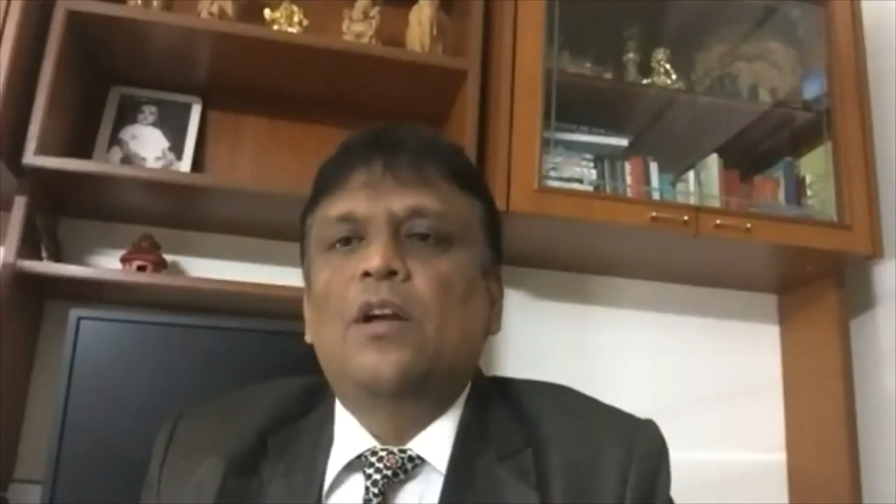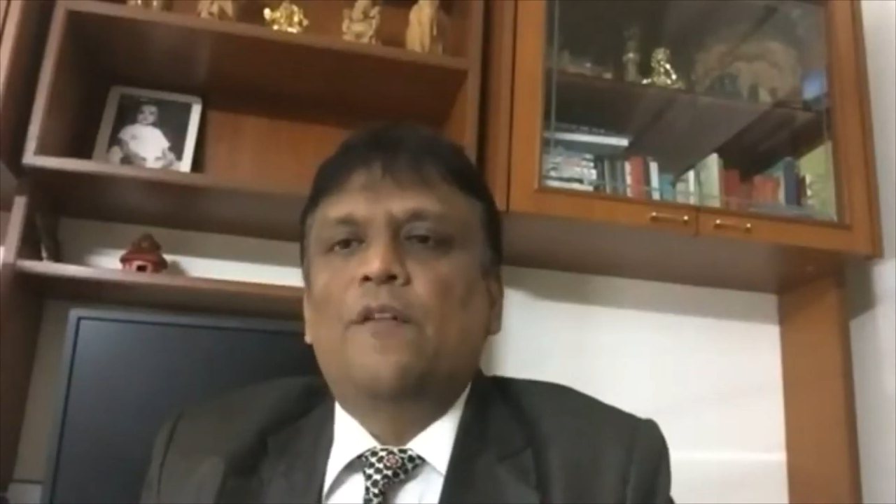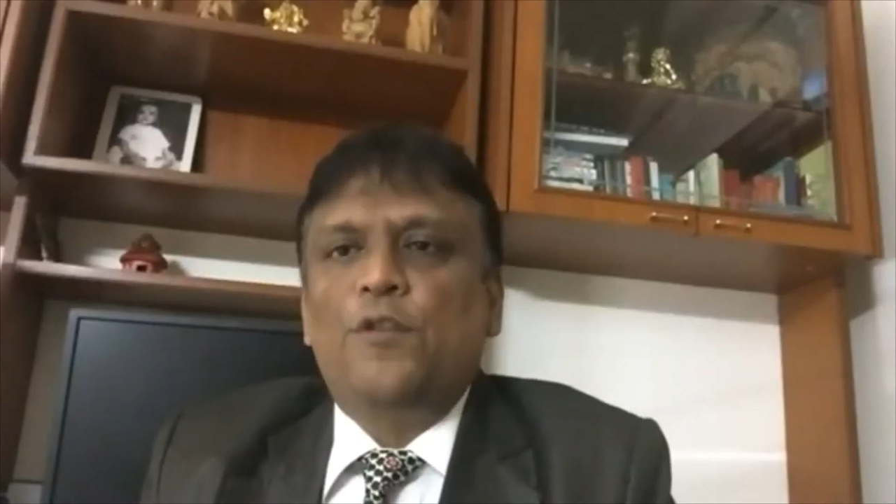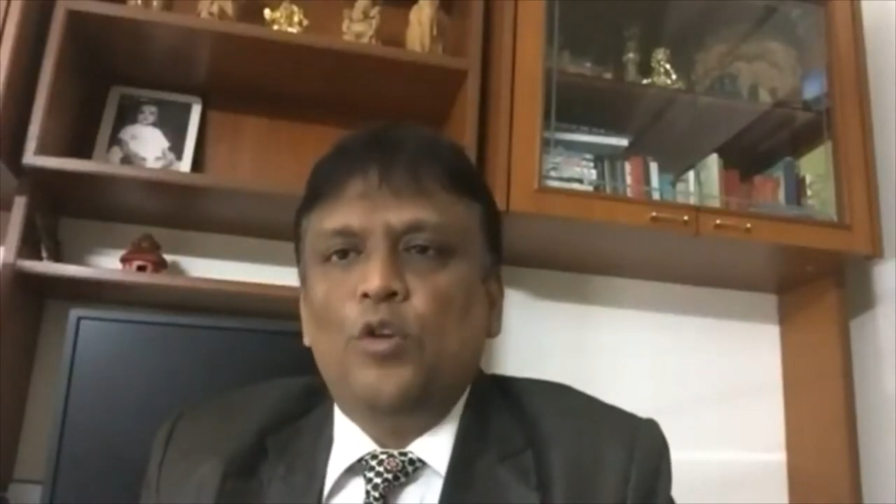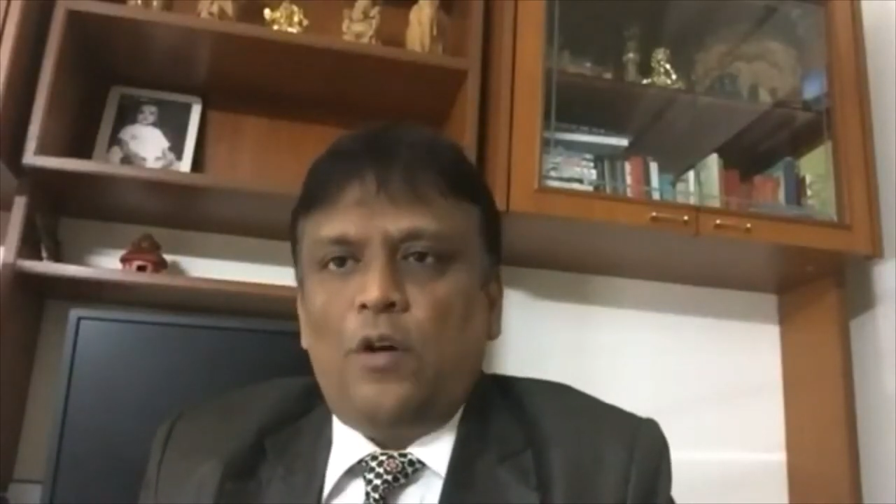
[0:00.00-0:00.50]

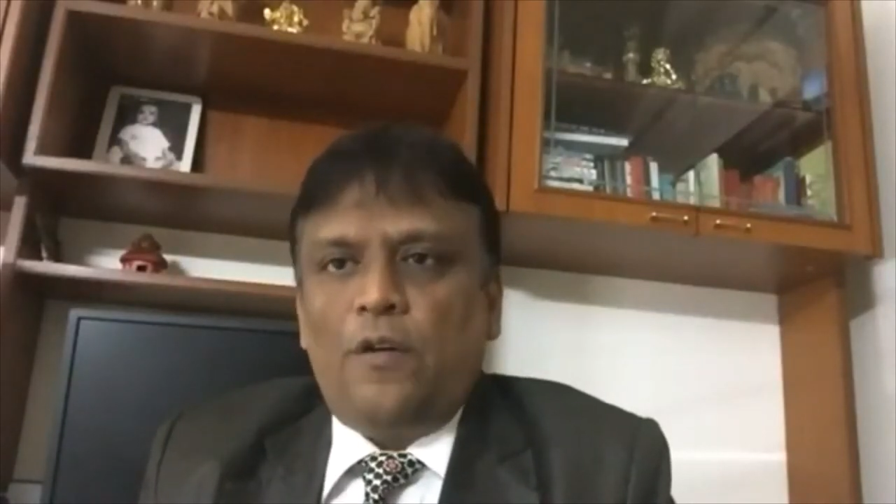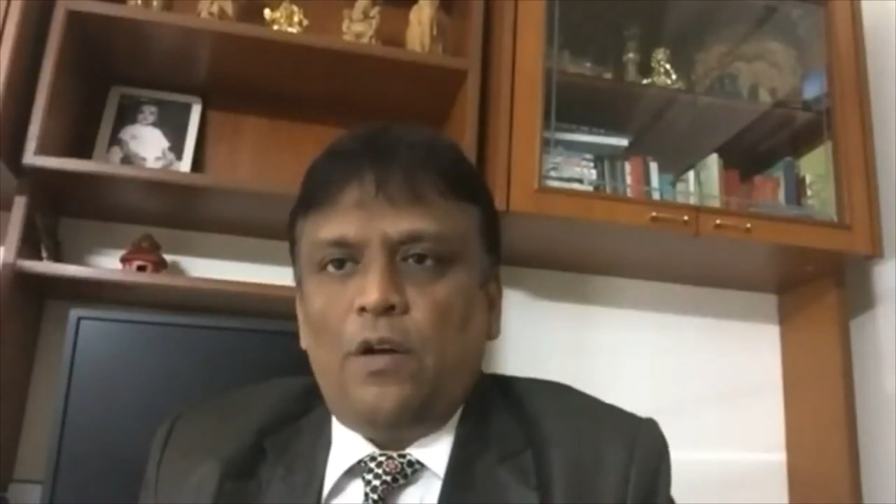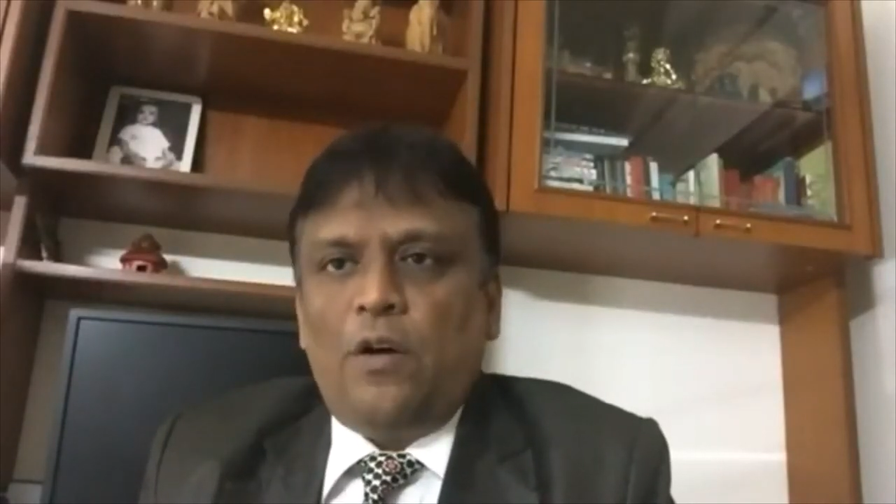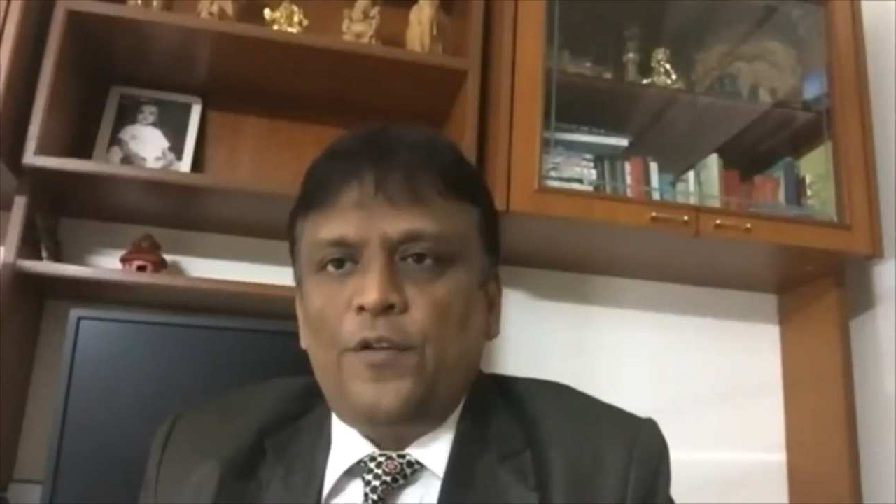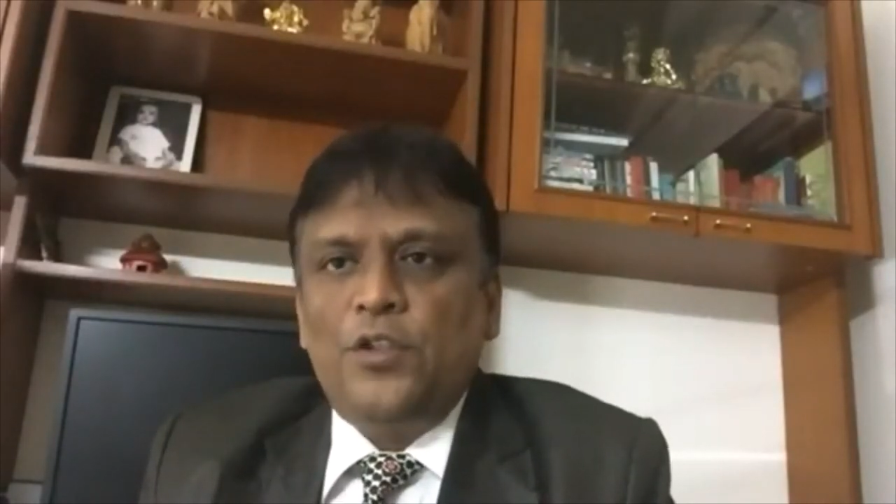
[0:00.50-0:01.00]
a few
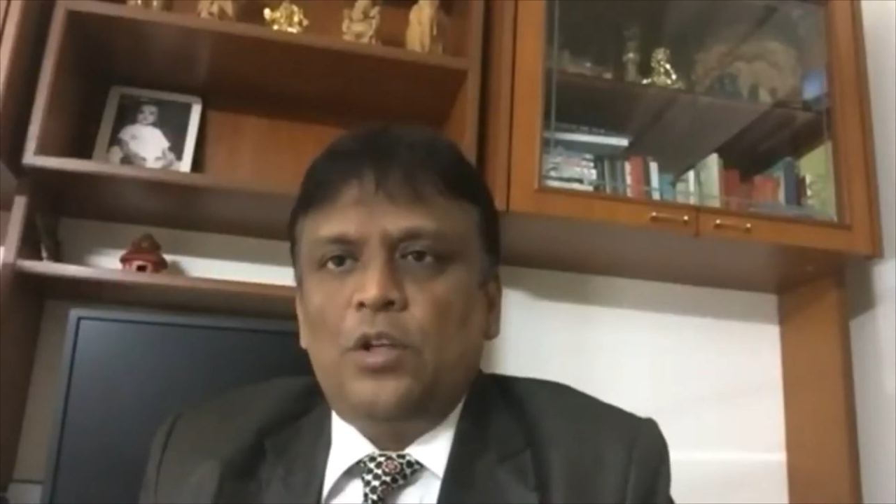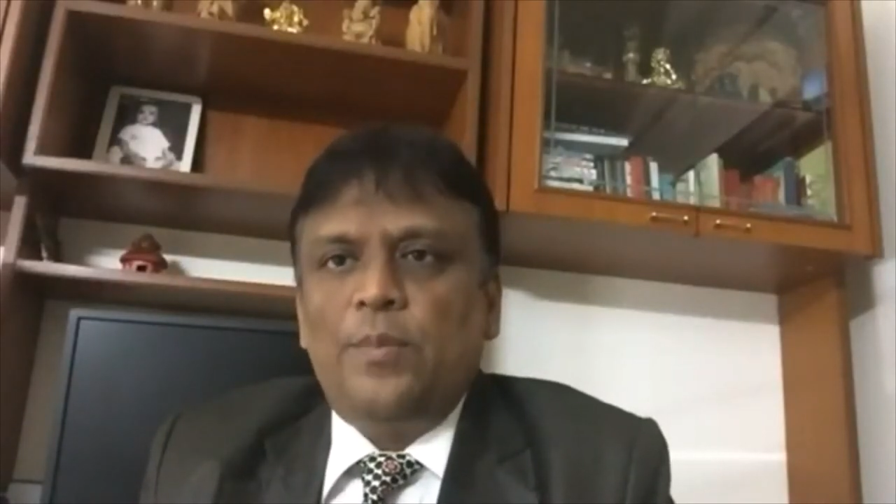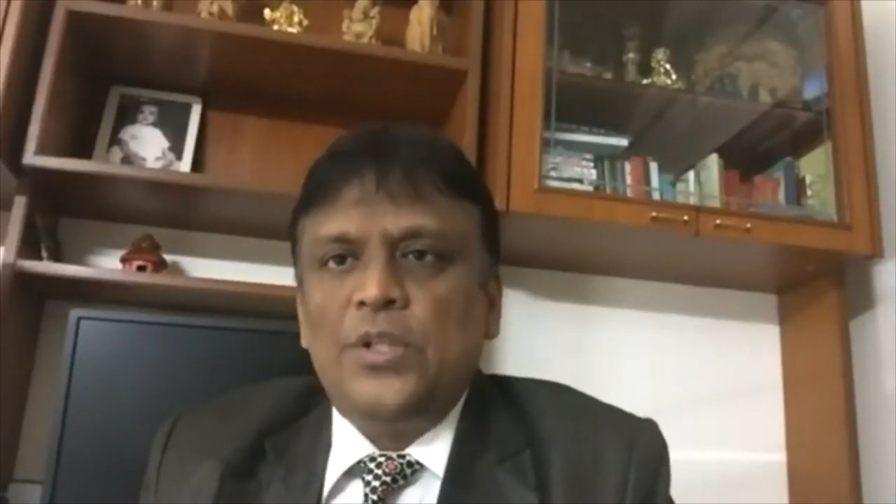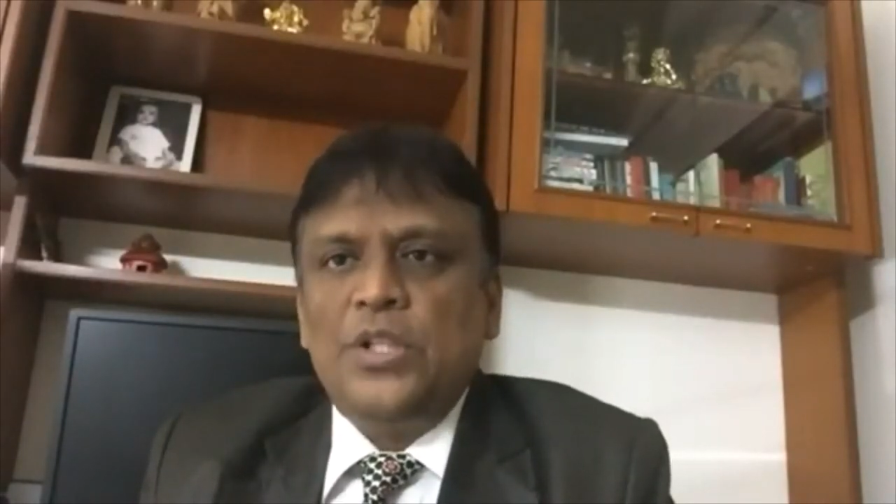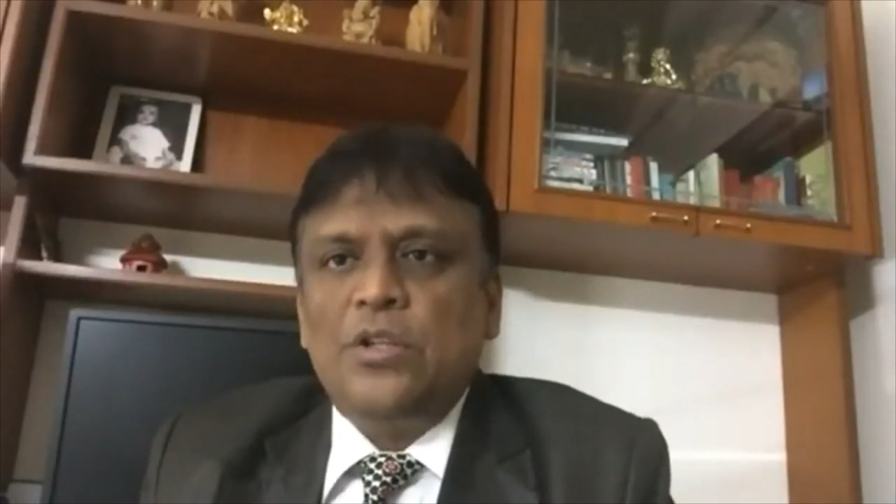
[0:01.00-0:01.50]
office
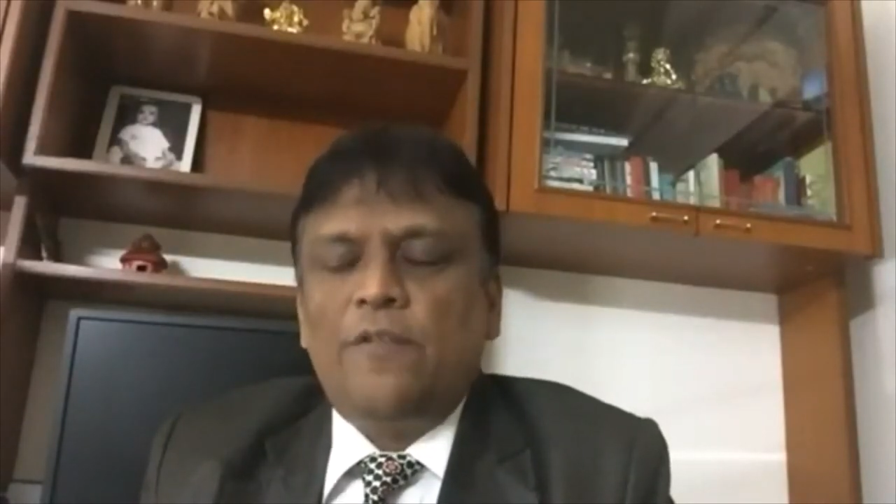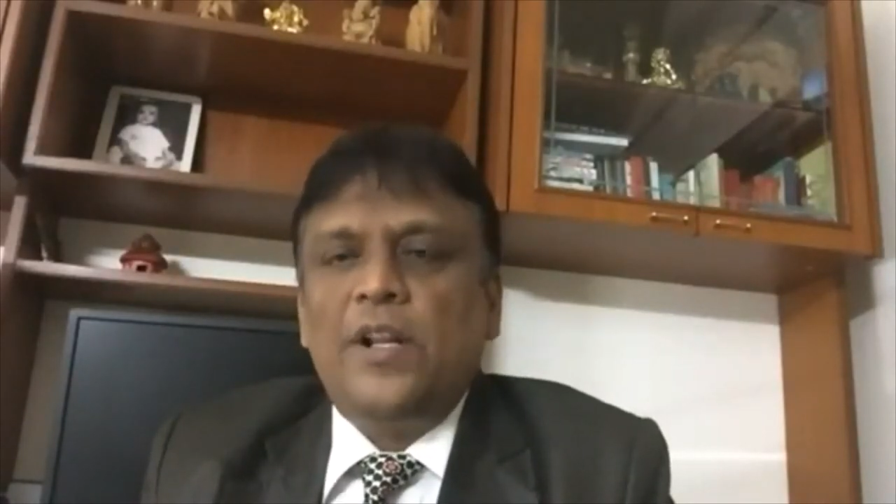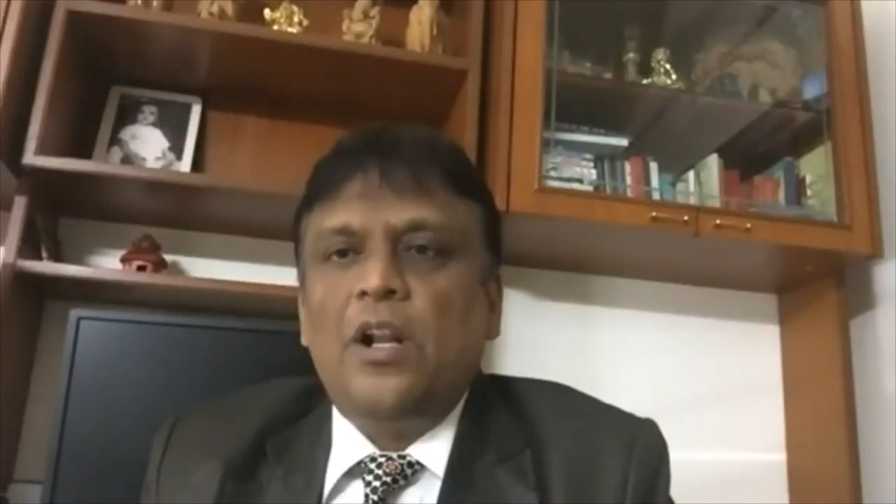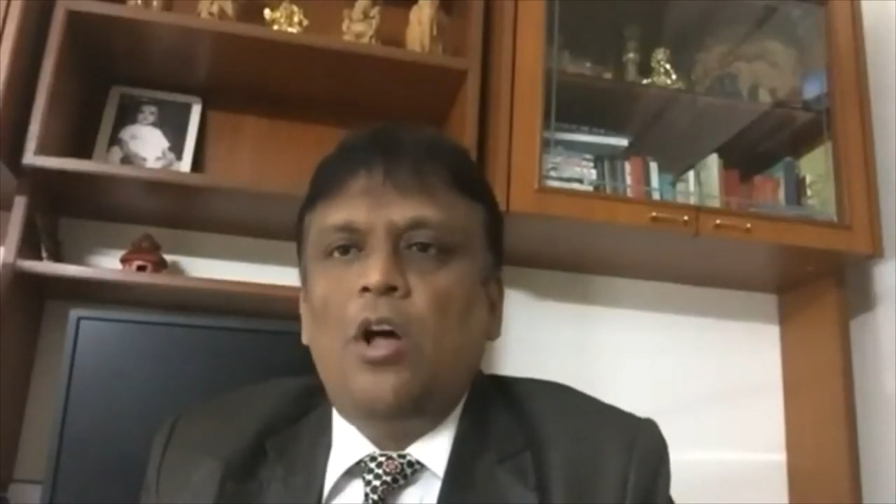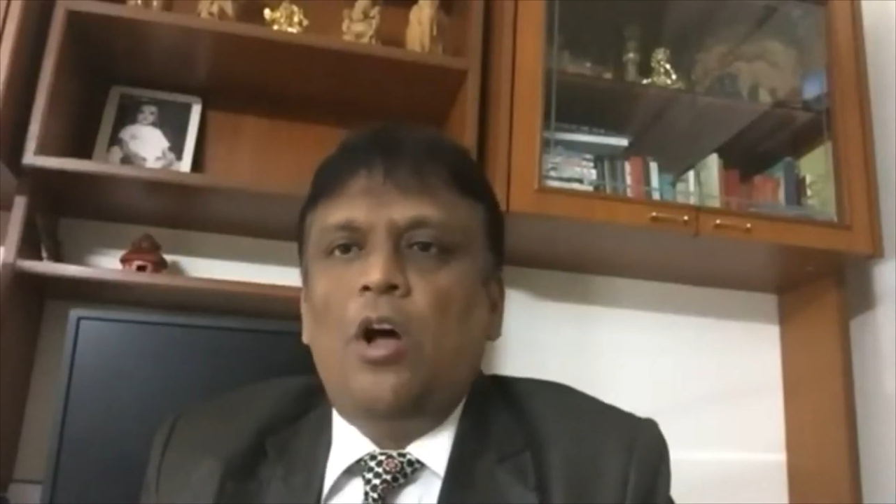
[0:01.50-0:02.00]
automation
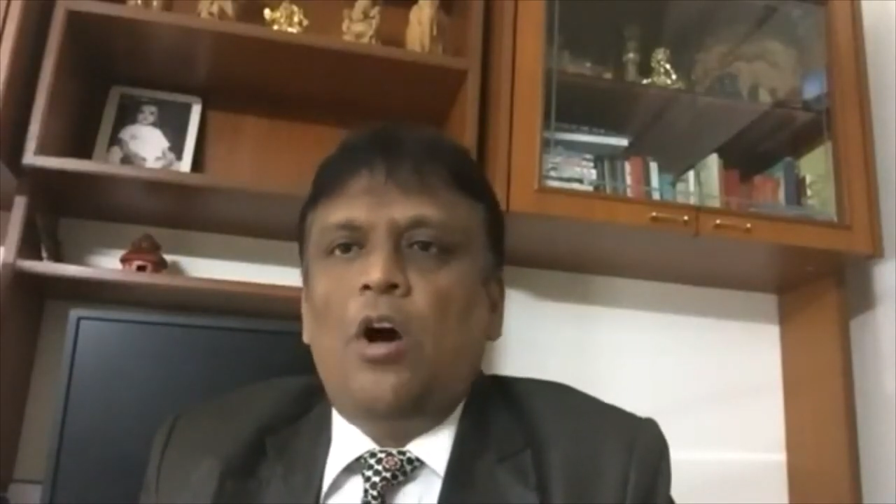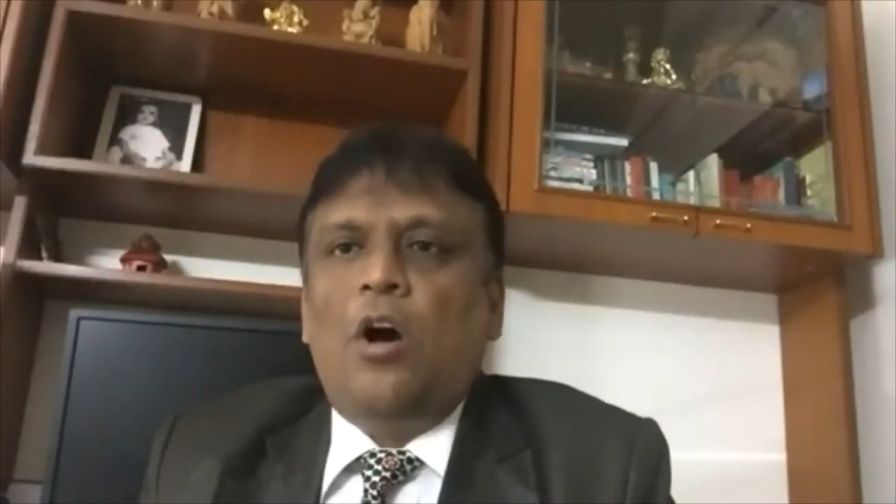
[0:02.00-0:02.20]
software.